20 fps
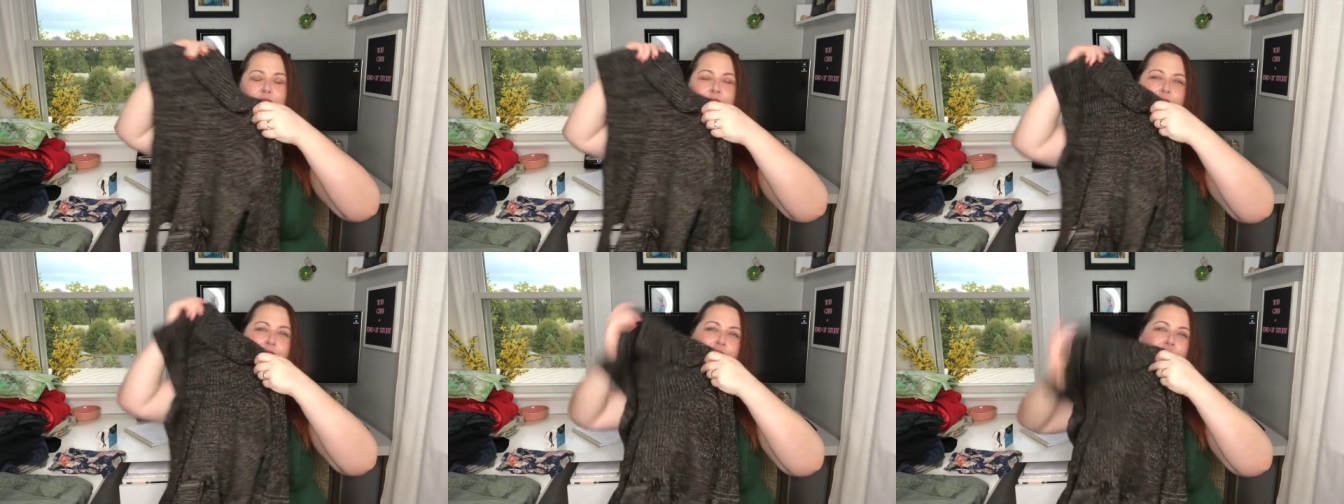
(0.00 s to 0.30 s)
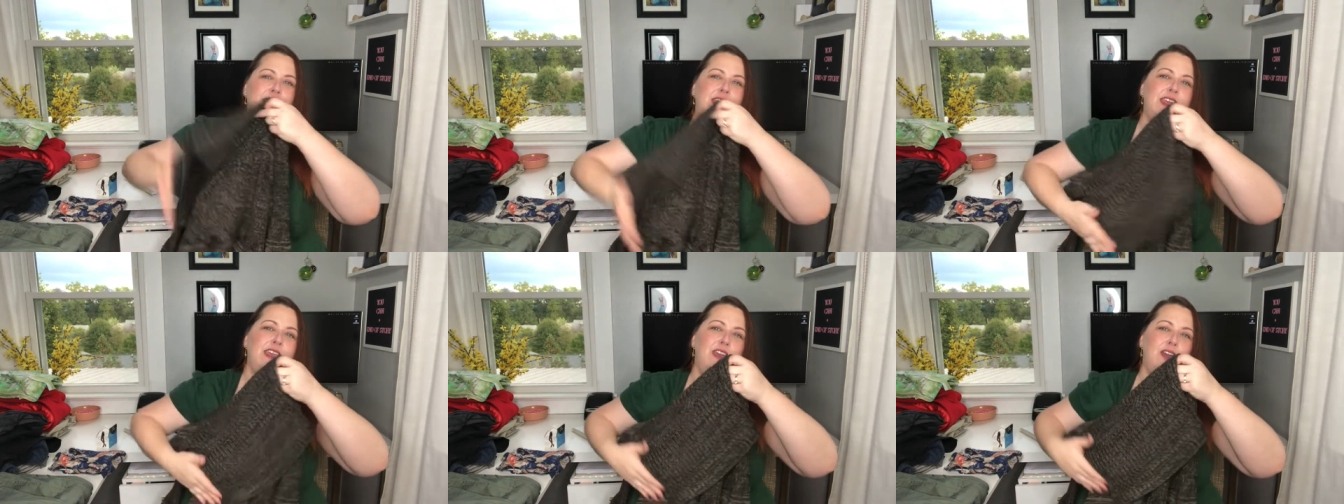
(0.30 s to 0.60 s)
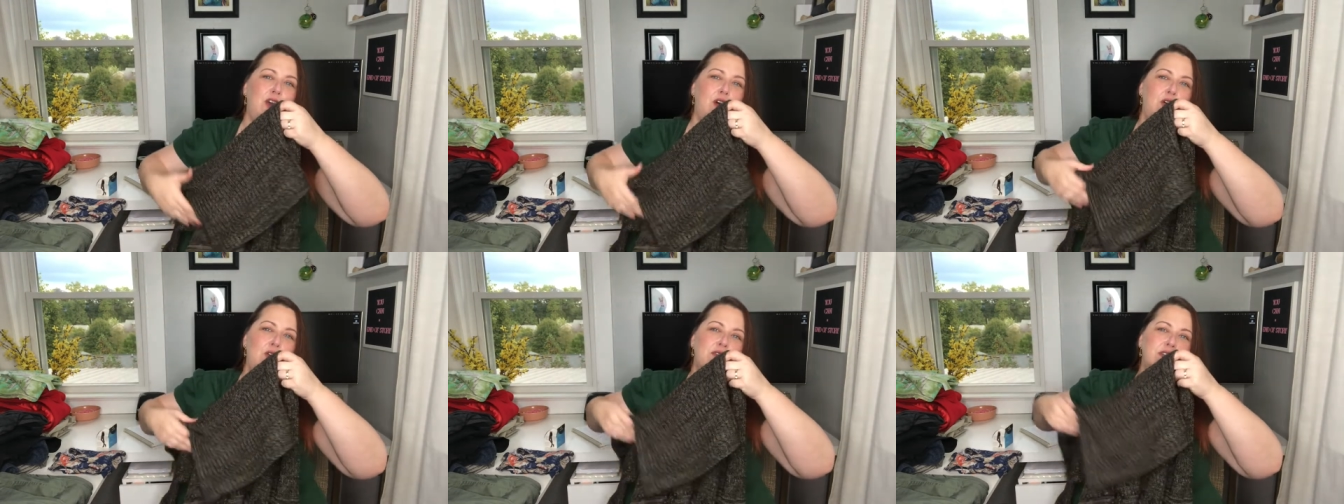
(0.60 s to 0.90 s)
the
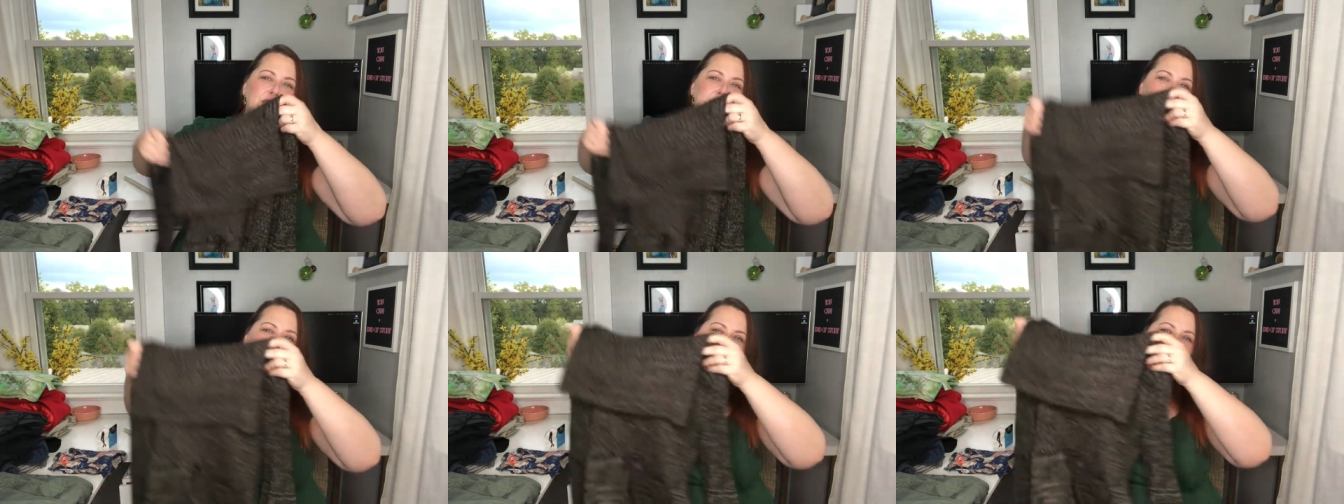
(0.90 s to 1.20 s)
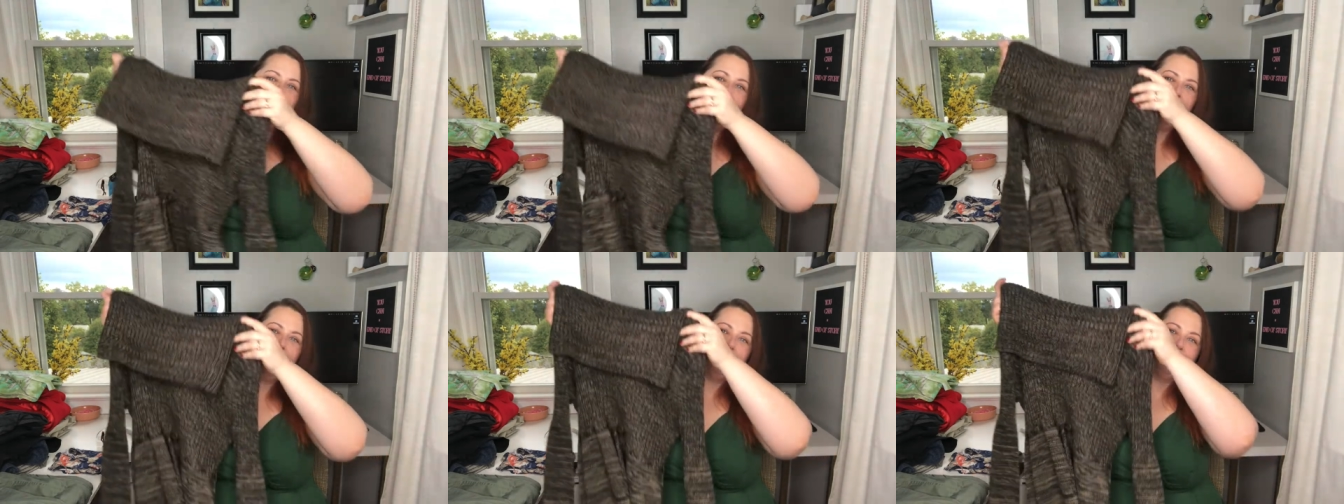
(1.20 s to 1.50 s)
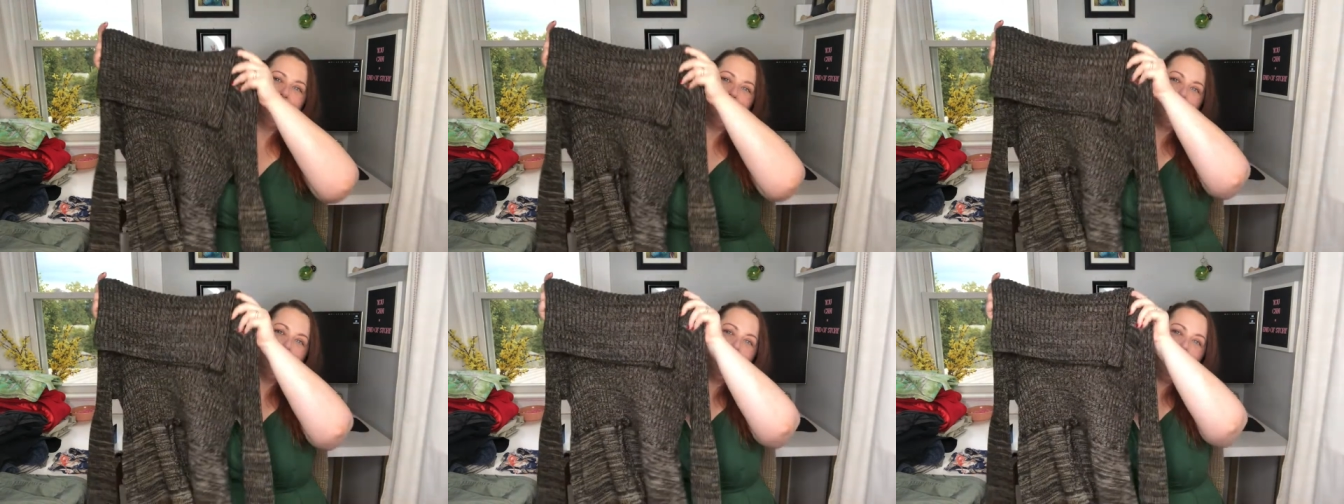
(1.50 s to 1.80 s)

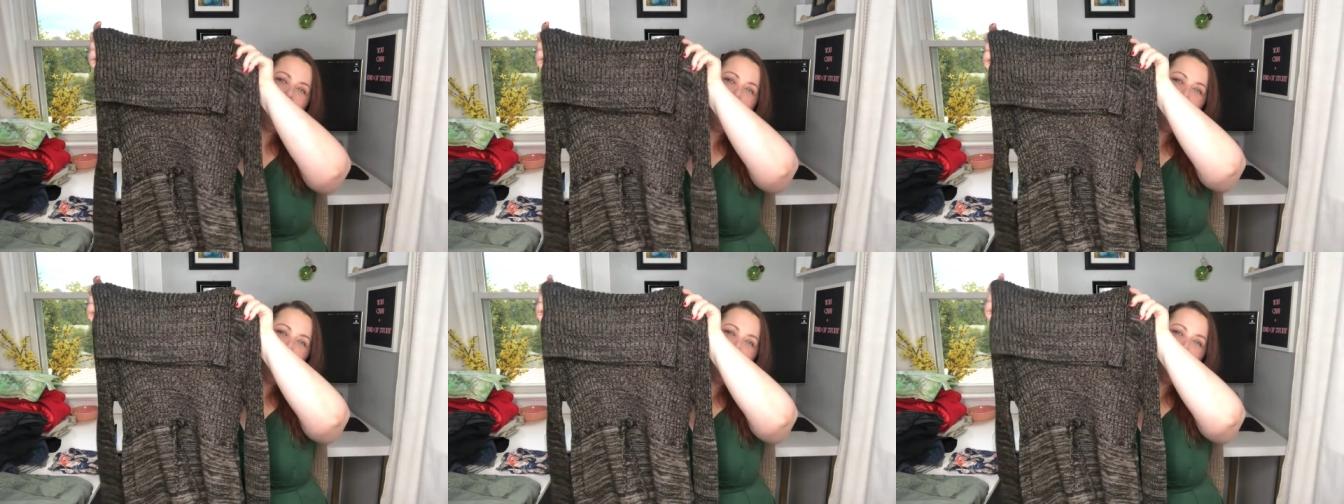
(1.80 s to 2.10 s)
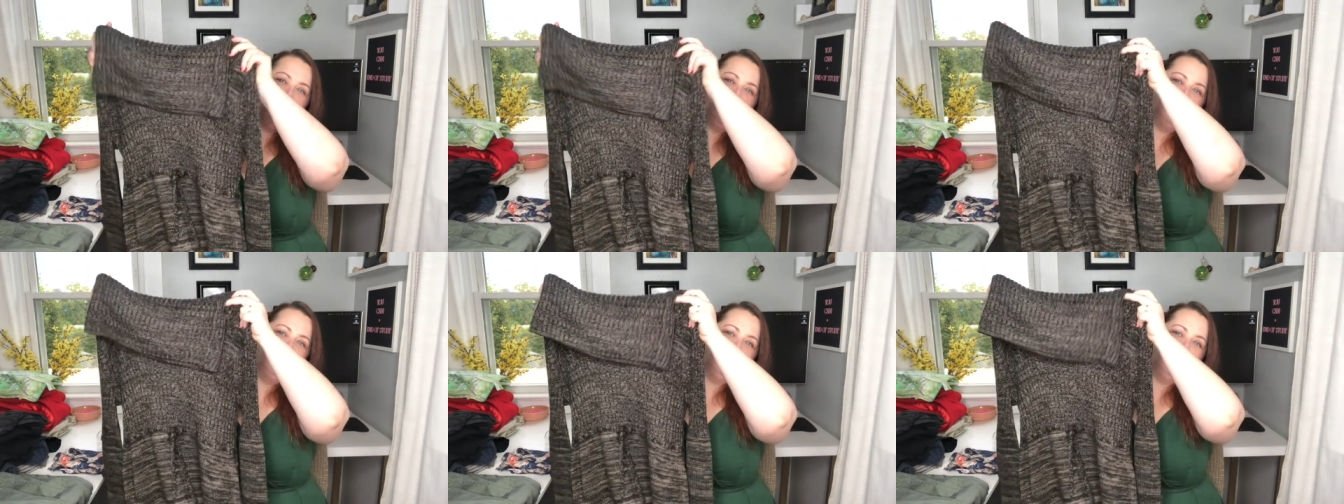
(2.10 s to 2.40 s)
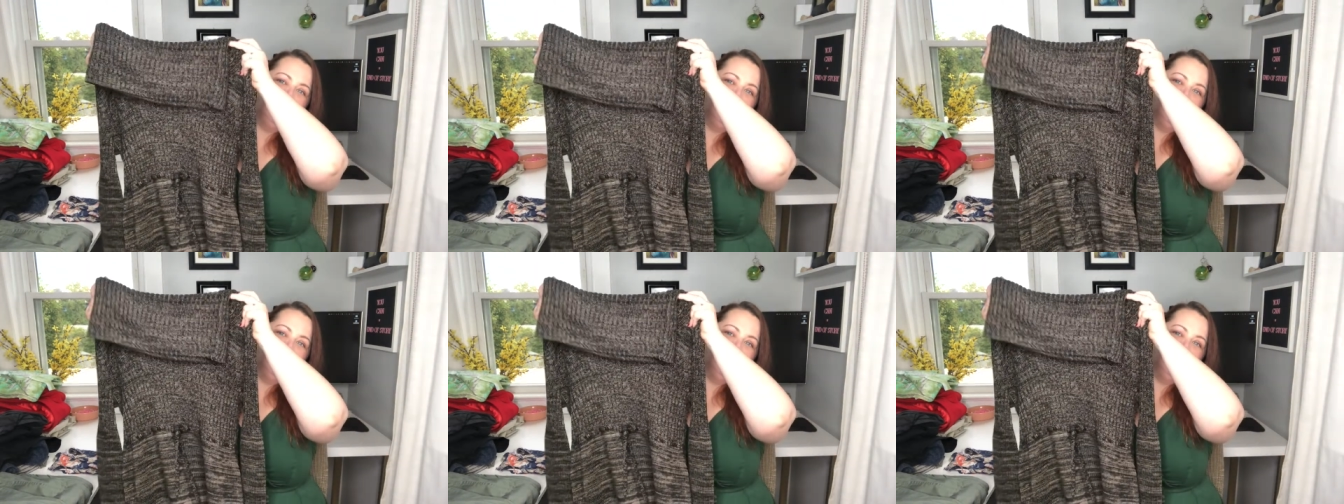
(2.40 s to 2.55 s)
oversized cowl